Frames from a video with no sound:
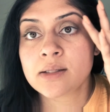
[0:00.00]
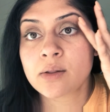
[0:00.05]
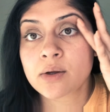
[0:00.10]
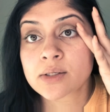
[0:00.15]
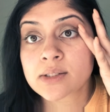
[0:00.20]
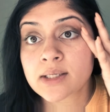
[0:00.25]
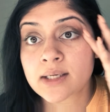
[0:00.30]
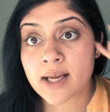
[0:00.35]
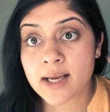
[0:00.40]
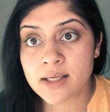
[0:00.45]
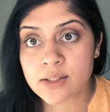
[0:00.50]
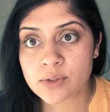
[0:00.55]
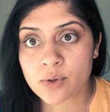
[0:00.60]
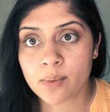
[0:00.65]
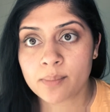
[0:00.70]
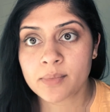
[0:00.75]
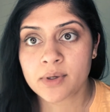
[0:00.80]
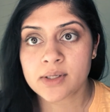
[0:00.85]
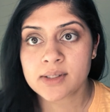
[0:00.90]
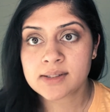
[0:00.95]
look today, so
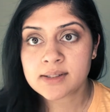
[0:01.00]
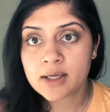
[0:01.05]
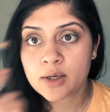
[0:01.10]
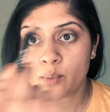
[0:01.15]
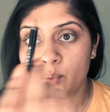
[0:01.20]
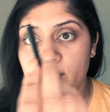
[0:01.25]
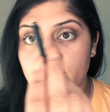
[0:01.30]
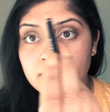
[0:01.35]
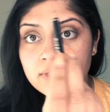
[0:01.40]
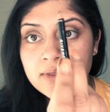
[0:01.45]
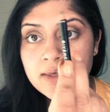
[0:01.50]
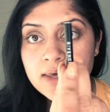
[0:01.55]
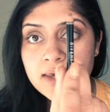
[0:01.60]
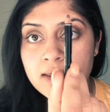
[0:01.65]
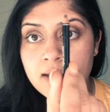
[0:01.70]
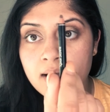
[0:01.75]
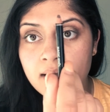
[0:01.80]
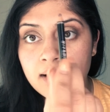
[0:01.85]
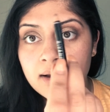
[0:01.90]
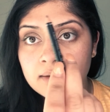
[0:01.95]
I'm gonna stick with
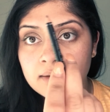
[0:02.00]
the